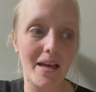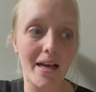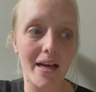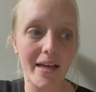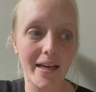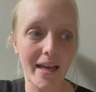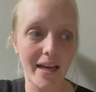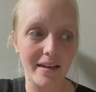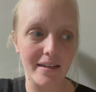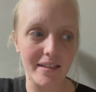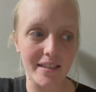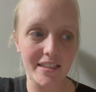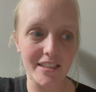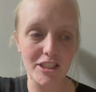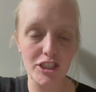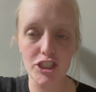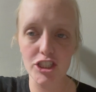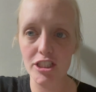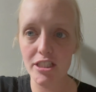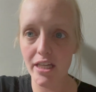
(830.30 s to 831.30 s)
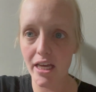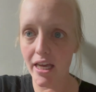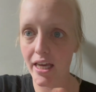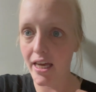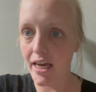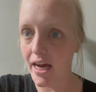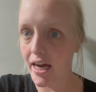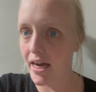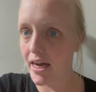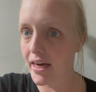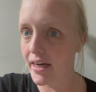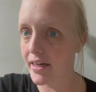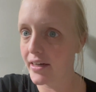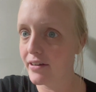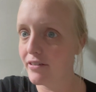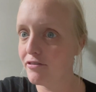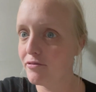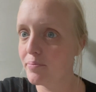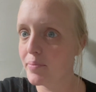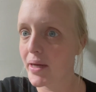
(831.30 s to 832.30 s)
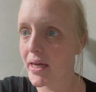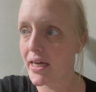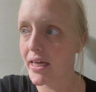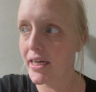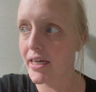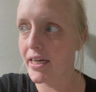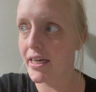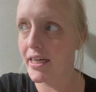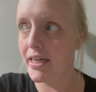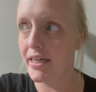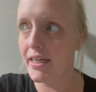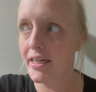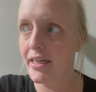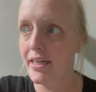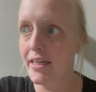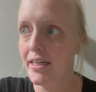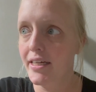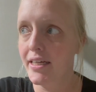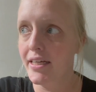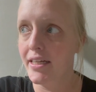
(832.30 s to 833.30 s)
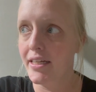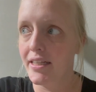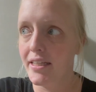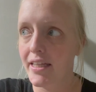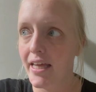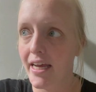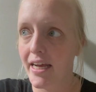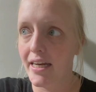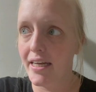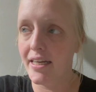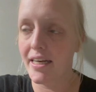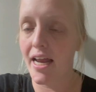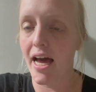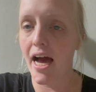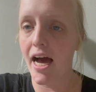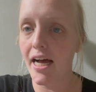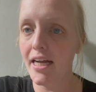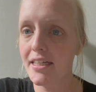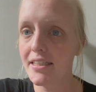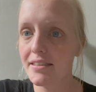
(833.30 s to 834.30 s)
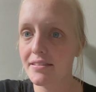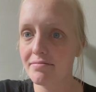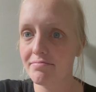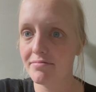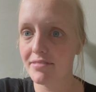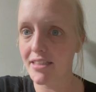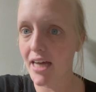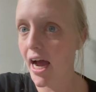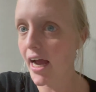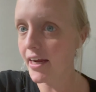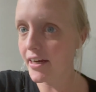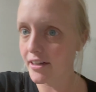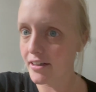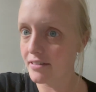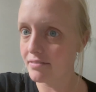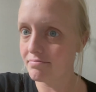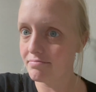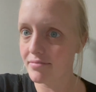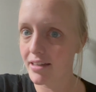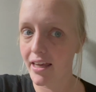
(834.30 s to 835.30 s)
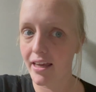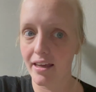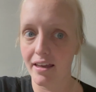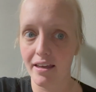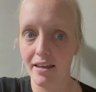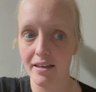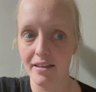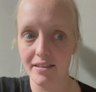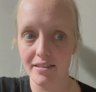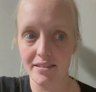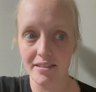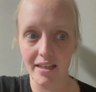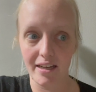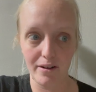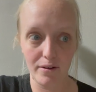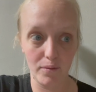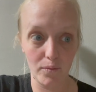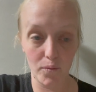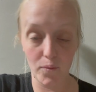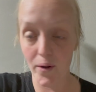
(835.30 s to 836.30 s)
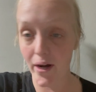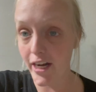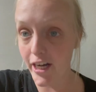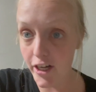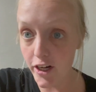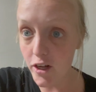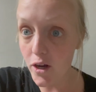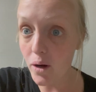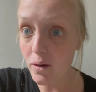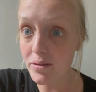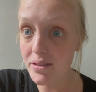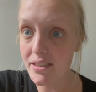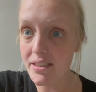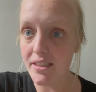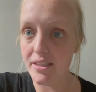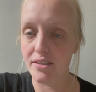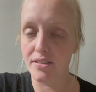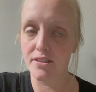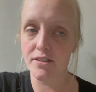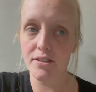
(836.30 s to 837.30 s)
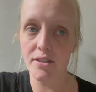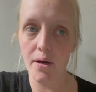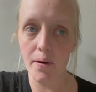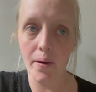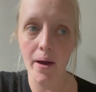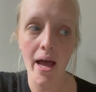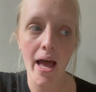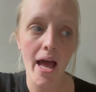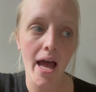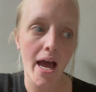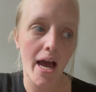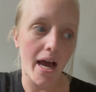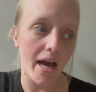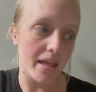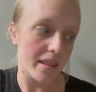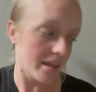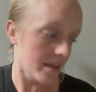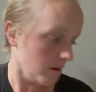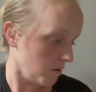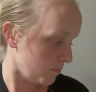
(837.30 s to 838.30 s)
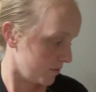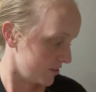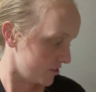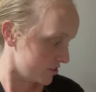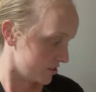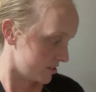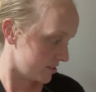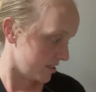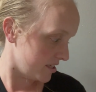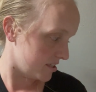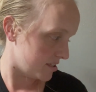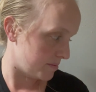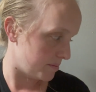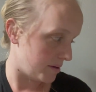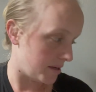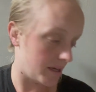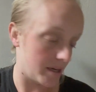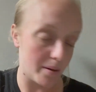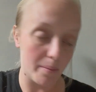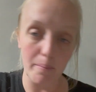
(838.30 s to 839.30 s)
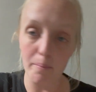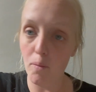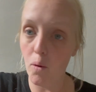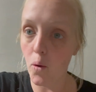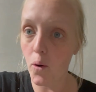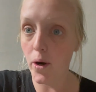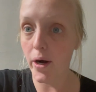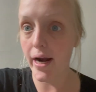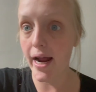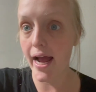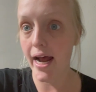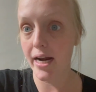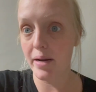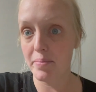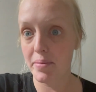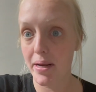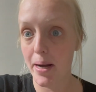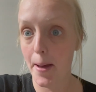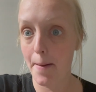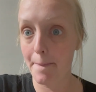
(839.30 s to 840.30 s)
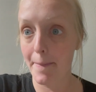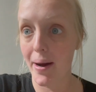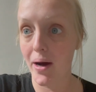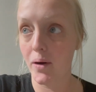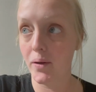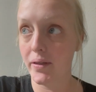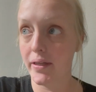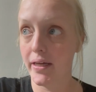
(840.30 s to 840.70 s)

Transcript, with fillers: Again, he's just like kind of been like not tired. Like he's like ready to go still. So I think we just need to be more adamant about